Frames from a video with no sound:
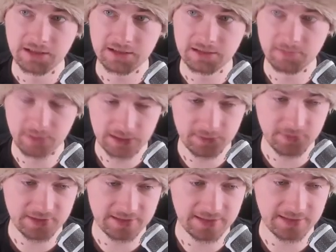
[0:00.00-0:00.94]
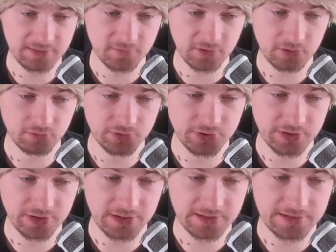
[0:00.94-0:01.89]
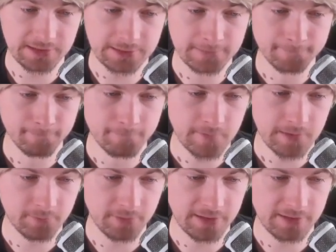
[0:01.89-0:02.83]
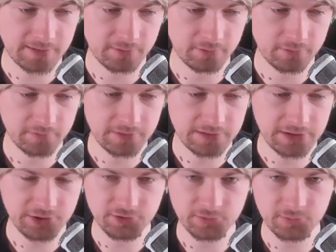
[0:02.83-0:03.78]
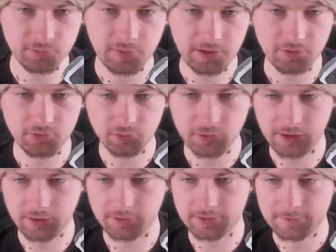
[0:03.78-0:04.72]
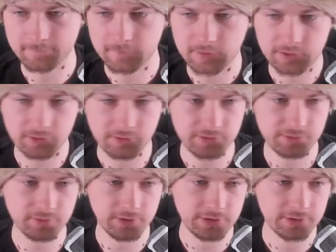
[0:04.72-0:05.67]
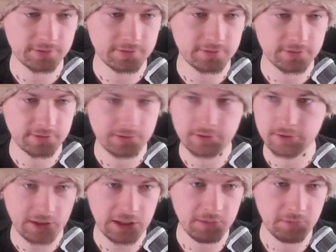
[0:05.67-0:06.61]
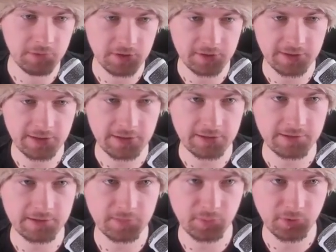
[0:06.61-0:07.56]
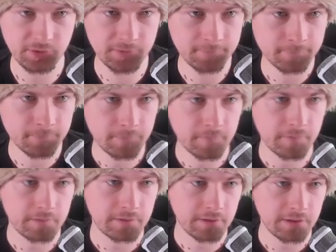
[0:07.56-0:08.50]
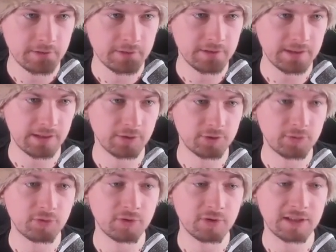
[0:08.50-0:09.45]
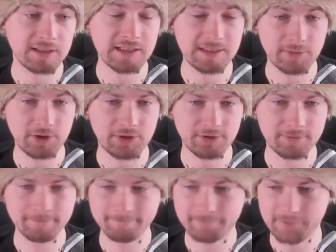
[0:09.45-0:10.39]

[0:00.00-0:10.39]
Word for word: That might be slight of a collusion against us, but all of these nations will be our tributaries. So let's do this. Immediately ally these boys. This allows me to click this mission.